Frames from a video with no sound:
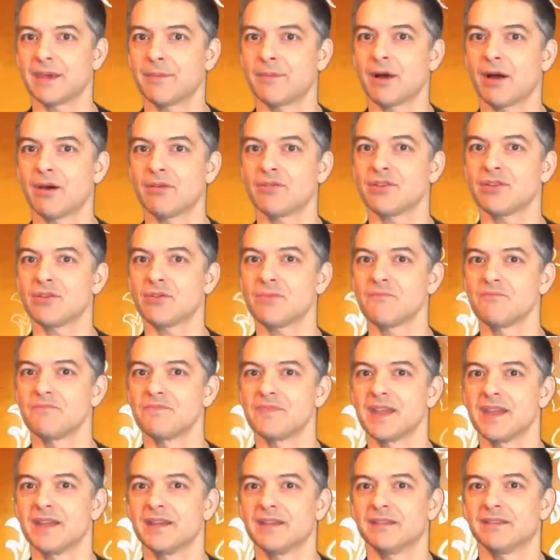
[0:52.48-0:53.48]
about you.
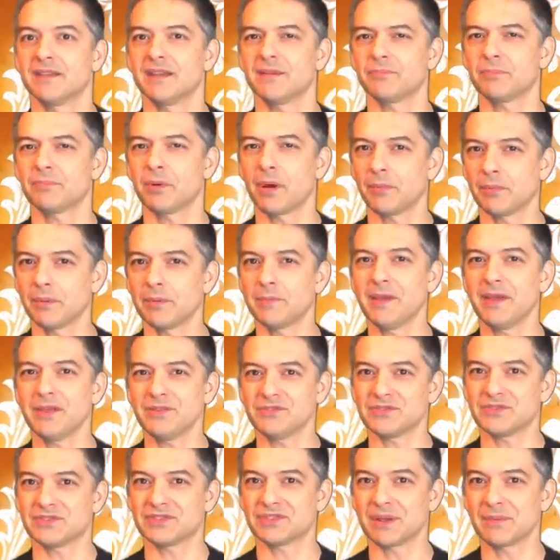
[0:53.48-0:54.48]
That probably made
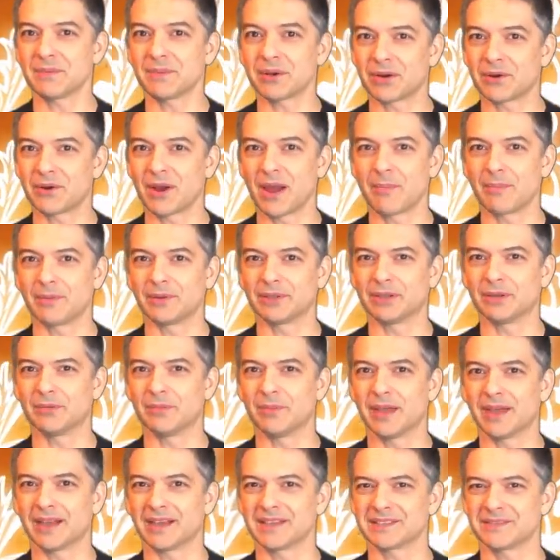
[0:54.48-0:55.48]
your stomach cramp a little
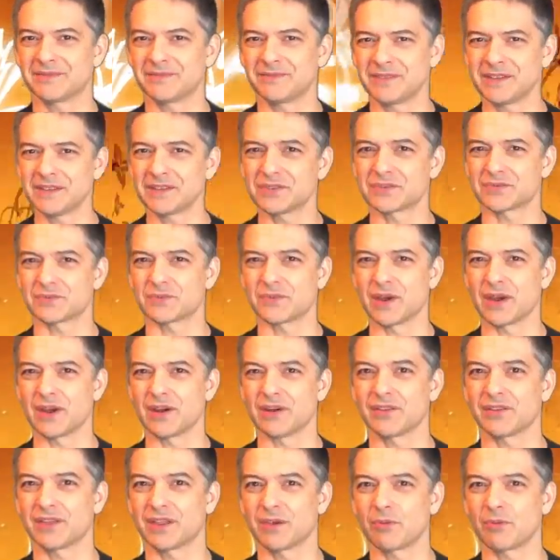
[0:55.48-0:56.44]
bit because it feels weird.